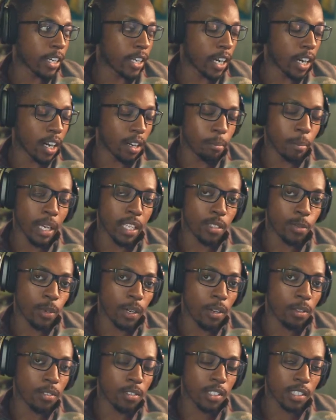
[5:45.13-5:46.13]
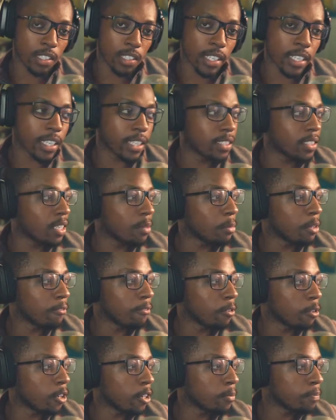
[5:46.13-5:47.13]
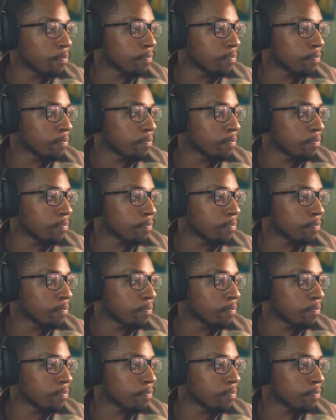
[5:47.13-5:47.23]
on May 12th, just like I said before.